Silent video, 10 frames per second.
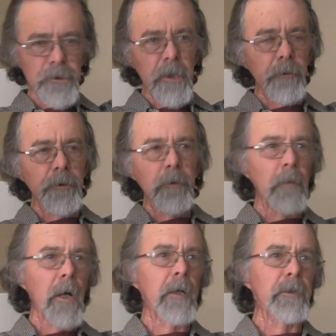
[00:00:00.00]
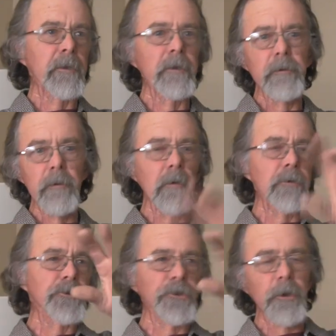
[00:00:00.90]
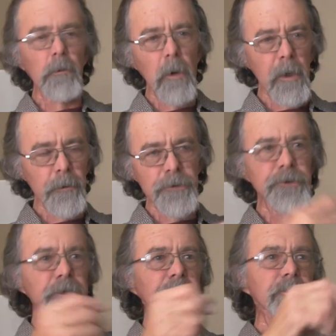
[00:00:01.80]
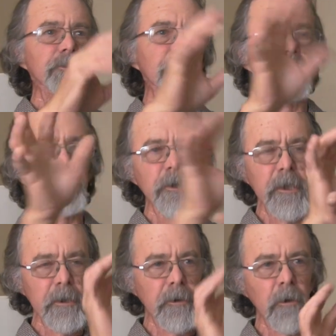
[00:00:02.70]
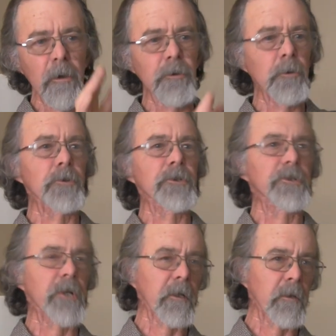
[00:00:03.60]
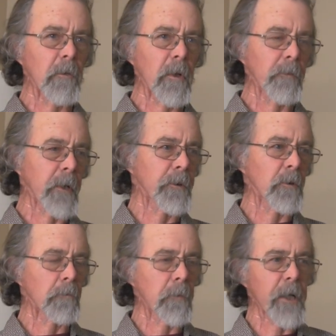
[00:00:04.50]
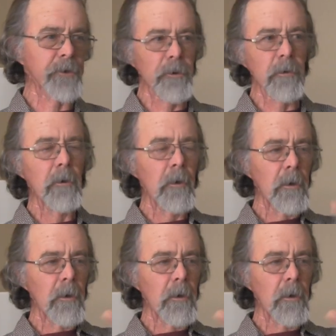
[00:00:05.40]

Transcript: skeleton behind it and all this chicken wire and sticks, just getting the contours exactly right. We had to match a